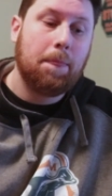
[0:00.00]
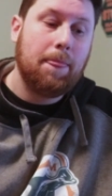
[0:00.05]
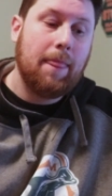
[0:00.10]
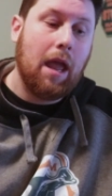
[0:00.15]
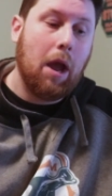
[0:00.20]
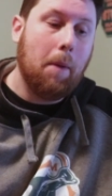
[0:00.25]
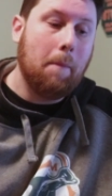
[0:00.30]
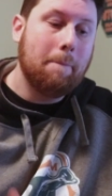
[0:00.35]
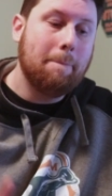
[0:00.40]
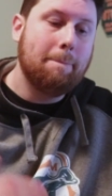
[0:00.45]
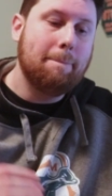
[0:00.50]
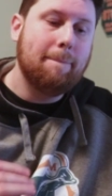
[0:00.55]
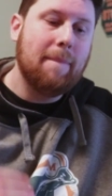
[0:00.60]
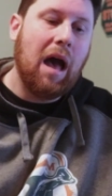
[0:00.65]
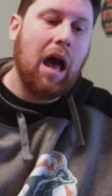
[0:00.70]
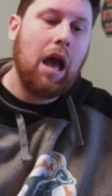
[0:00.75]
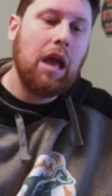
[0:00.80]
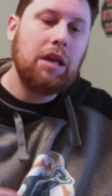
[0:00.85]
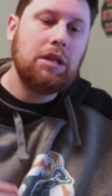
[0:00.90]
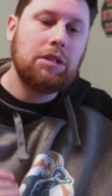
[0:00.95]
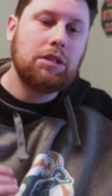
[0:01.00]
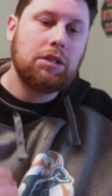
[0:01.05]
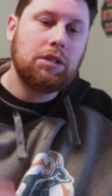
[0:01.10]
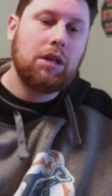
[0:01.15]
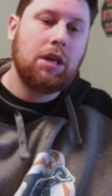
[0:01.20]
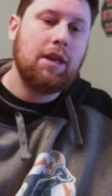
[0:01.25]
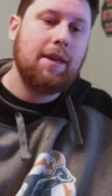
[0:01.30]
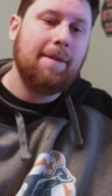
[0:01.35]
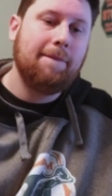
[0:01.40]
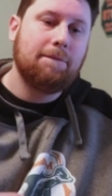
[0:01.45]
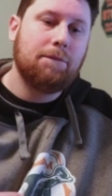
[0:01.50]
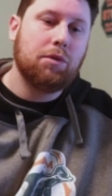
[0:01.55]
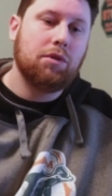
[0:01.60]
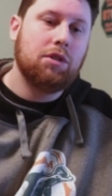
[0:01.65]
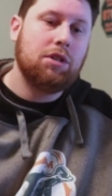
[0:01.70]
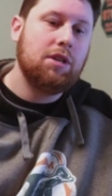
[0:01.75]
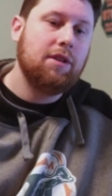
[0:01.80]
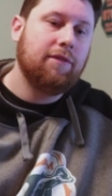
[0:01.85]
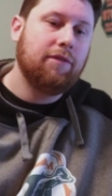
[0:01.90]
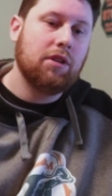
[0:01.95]
Now, my scheme for
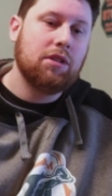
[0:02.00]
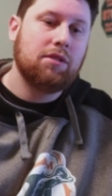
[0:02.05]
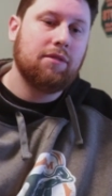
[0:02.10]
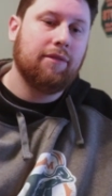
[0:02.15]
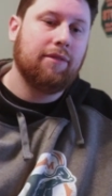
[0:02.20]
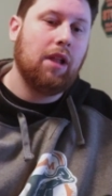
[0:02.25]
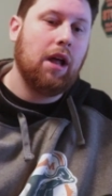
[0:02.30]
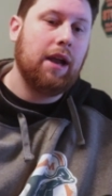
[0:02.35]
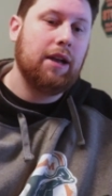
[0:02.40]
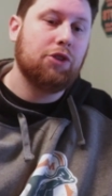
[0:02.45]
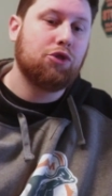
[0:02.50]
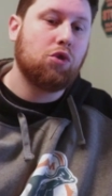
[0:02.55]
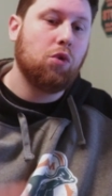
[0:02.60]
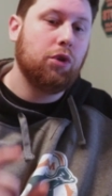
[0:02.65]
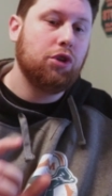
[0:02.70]
defensive line is